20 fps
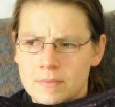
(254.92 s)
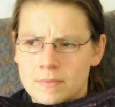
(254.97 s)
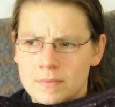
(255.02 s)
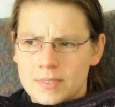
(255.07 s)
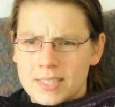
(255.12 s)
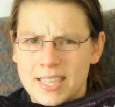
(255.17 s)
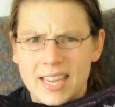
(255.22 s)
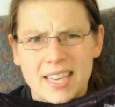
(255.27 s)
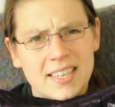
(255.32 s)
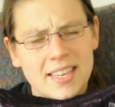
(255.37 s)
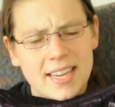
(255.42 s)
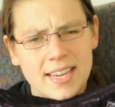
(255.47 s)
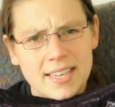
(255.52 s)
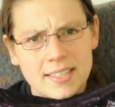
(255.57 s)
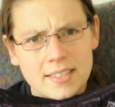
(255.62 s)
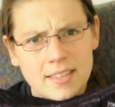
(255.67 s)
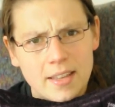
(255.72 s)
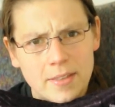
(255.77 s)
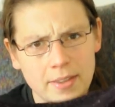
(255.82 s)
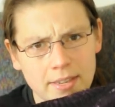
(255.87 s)
10 days,
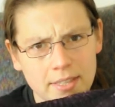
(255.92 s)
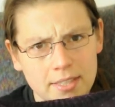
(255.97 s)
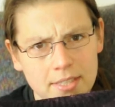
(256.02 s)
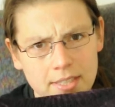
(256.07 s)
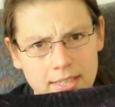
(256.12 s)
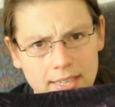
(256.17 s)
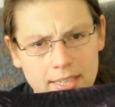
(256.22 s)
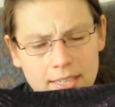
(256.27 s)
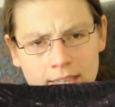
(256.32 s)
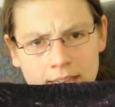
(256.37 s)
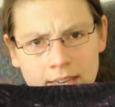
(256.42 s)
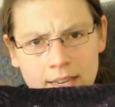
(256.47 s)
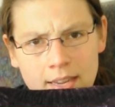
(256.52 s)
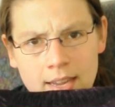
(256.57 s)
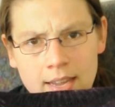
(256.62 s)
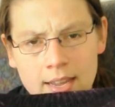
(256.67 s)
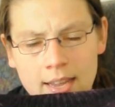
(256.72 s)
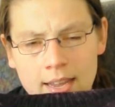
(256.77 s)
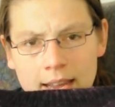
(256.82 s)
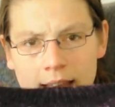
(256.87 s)
I think, to knit.
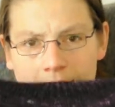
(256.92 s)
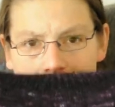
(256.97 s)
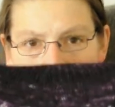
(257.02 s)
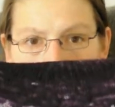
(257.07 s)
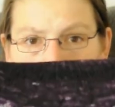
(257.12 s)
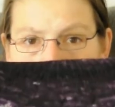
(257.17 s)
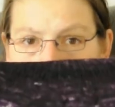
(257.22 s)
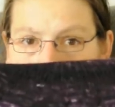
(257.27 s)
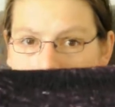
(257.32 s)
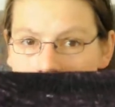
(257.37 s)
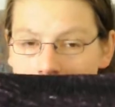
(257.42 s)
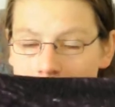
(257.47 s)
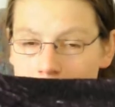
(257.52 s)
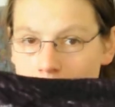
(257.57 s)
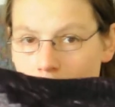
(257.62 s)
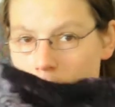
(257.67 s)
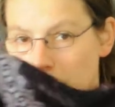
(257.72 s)
And if I paid full